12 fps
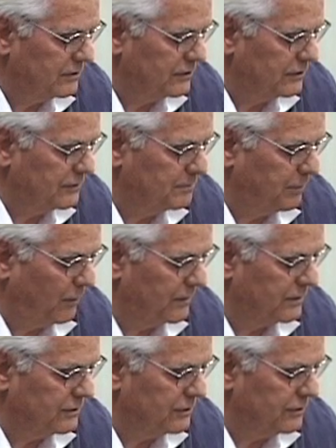
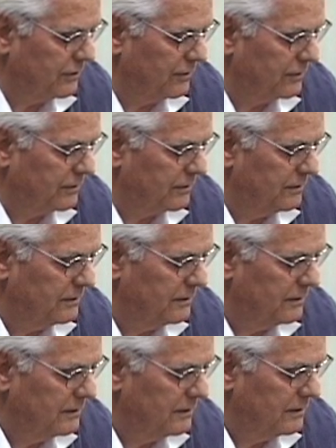sport shirt,
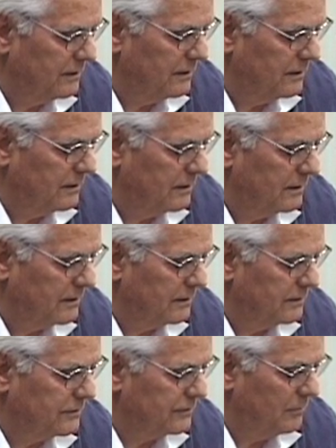
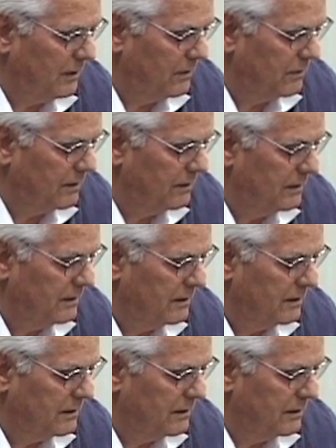the smoke
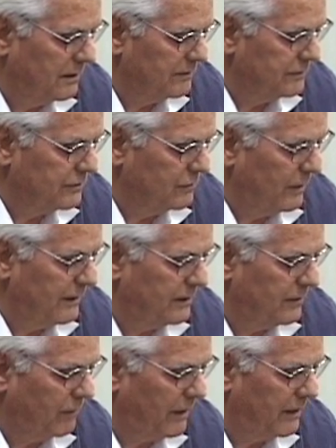of
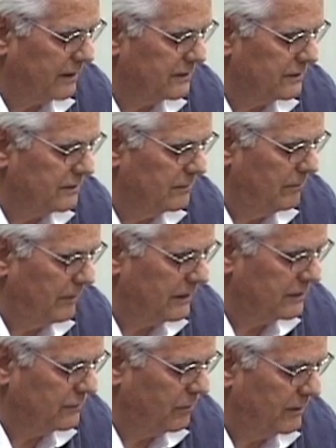sweet grass
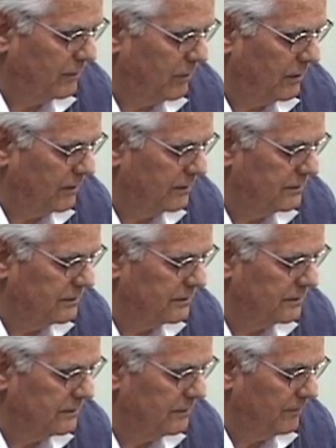mixed with
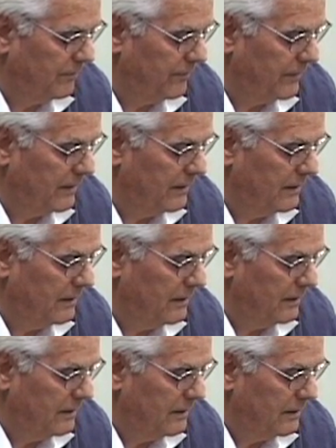words.
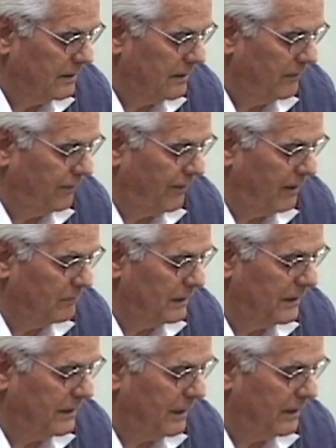The
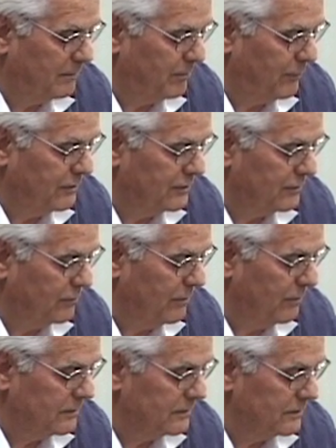family cat pushed
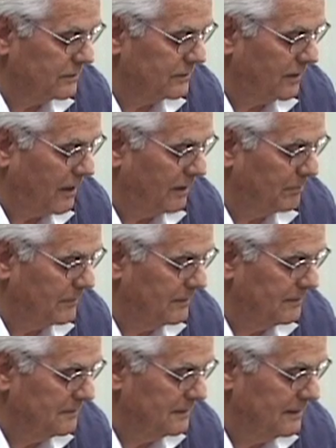through and stopped.
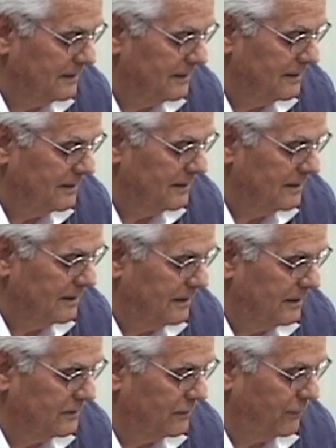
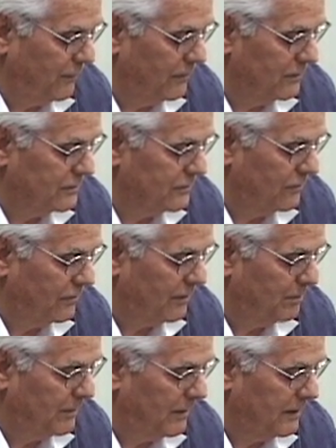His fur stood
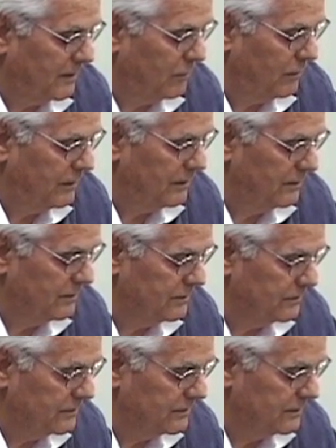up like
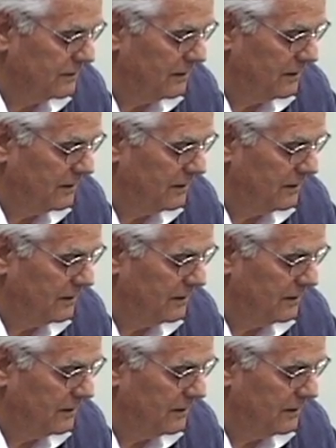quills.